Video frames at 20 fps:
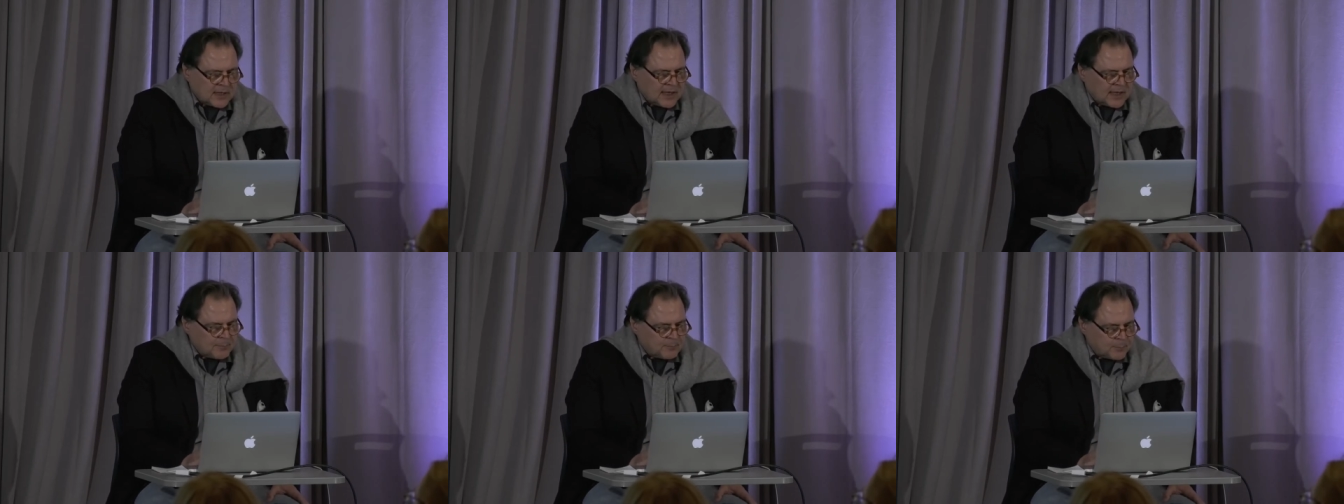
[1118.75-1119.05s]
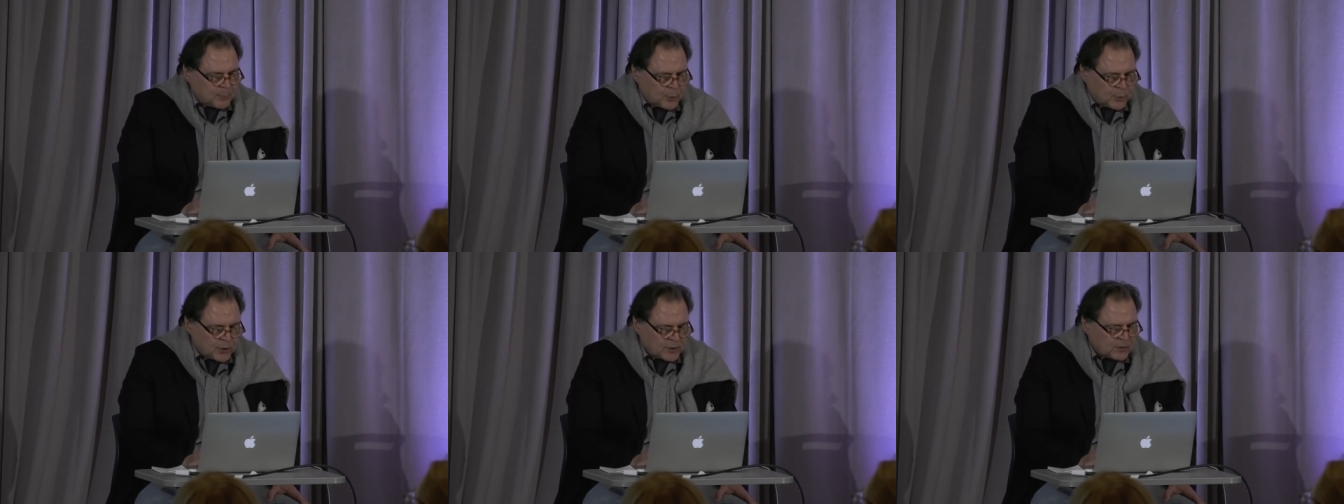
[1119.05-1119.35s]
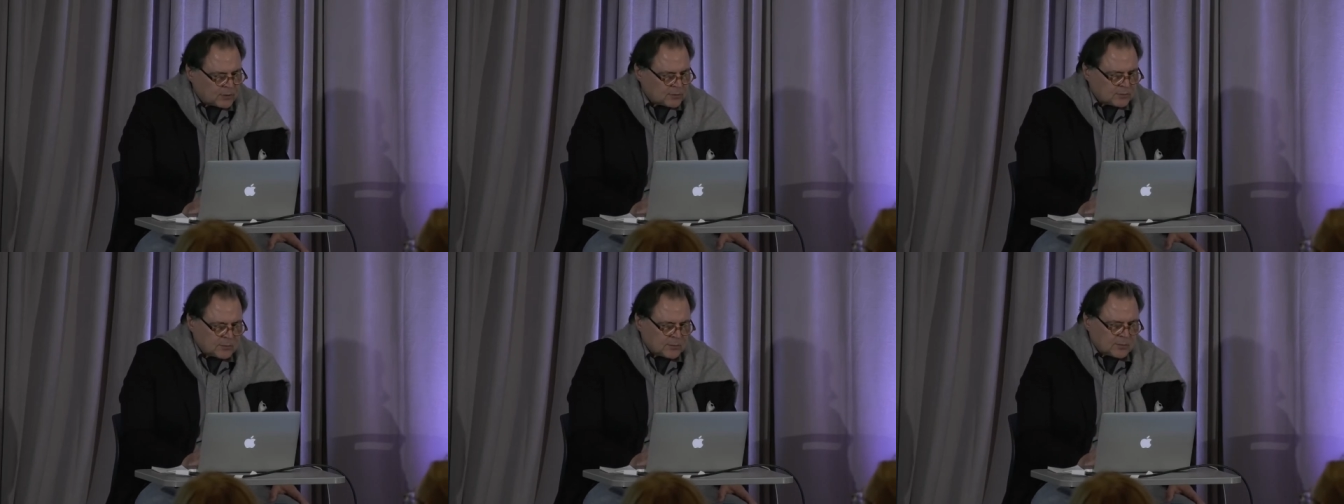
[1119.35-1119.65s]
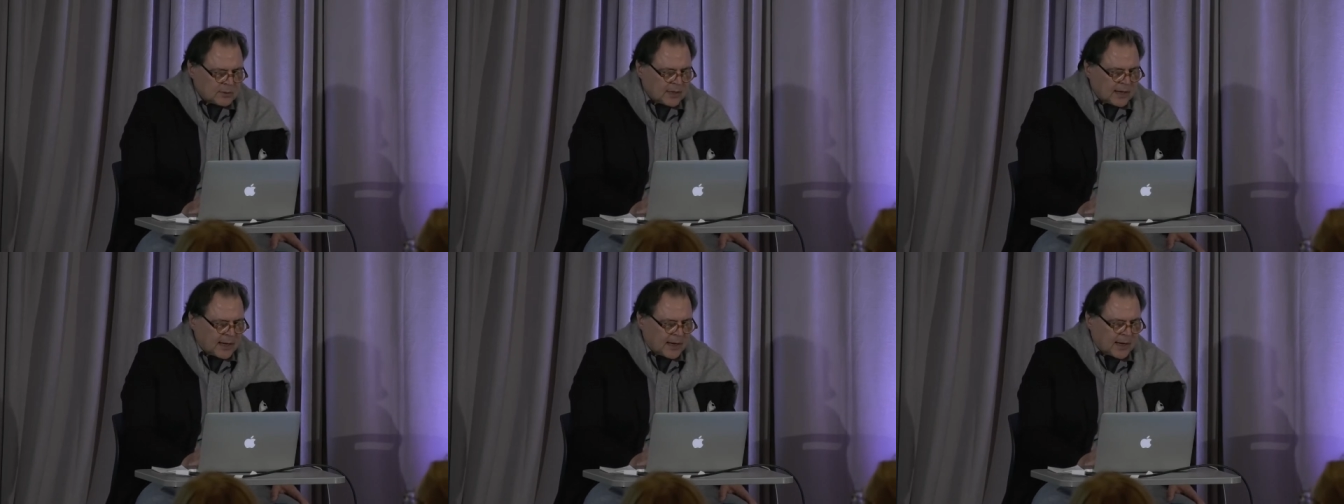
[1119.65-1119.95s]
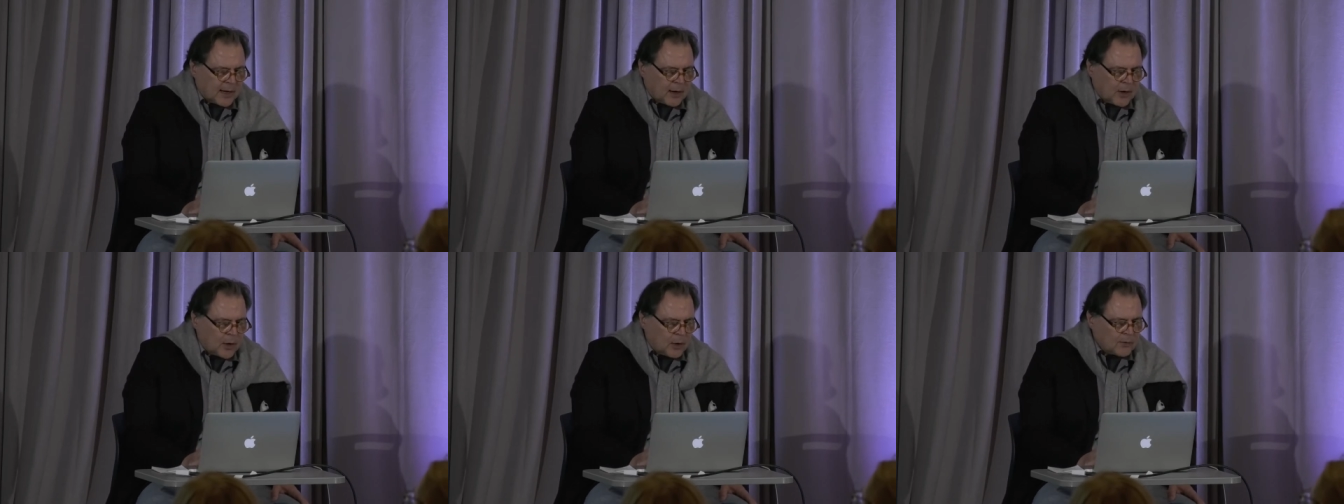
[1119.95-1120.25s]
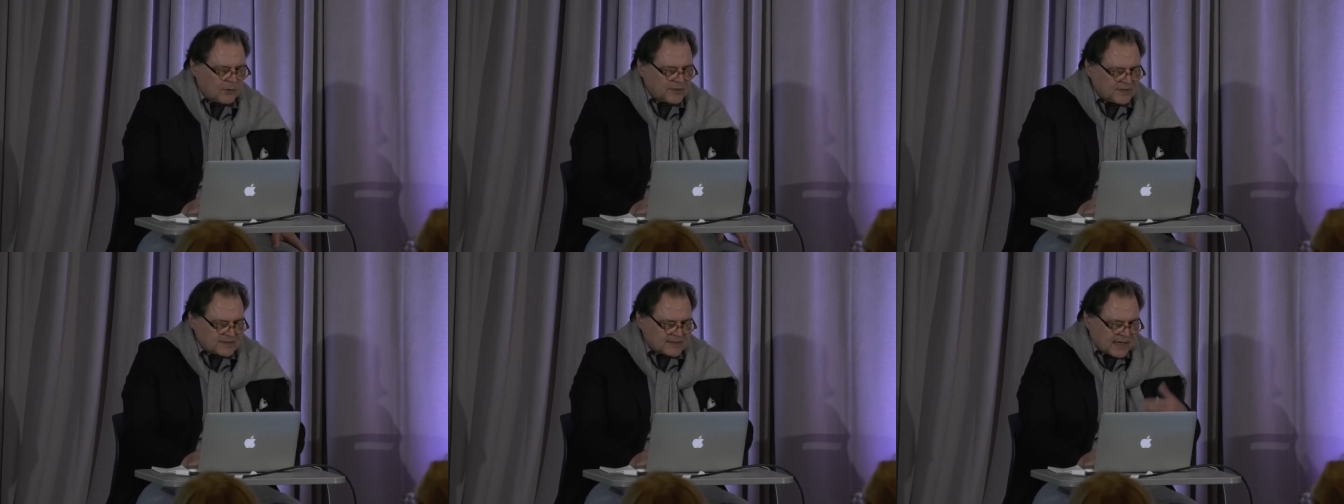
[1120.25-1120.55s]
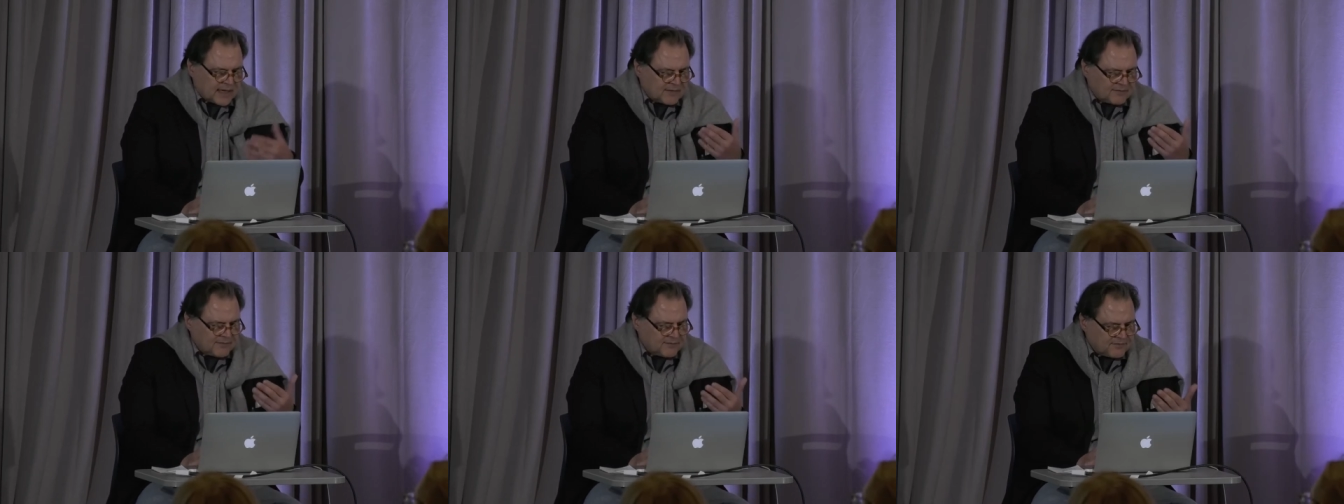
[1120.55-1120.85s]
input uh, all this
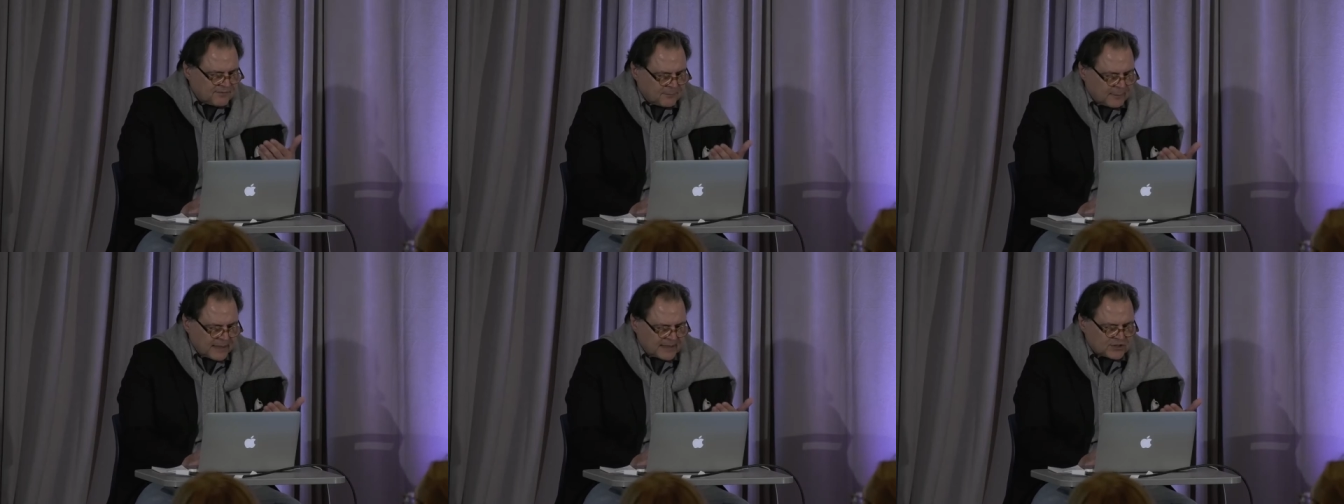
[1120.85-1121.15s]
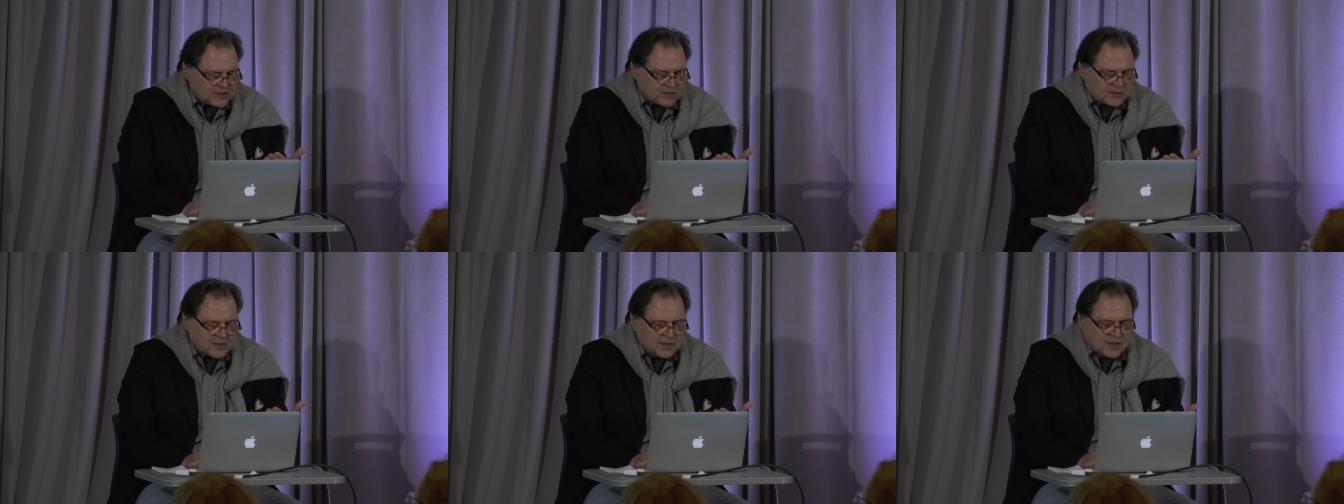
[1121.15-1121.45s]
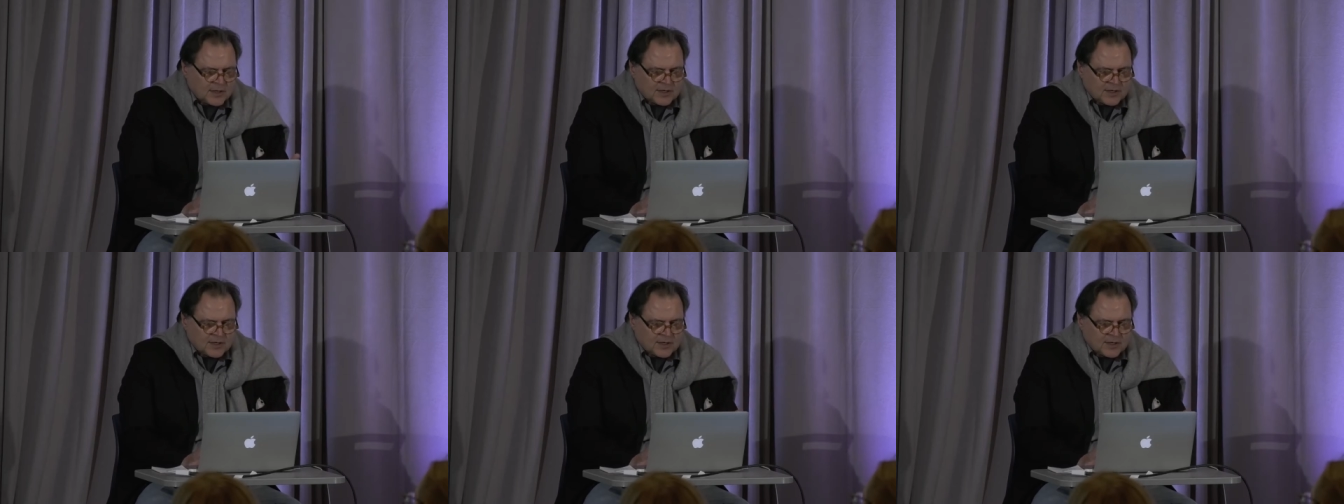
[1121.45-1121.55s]
kind of information.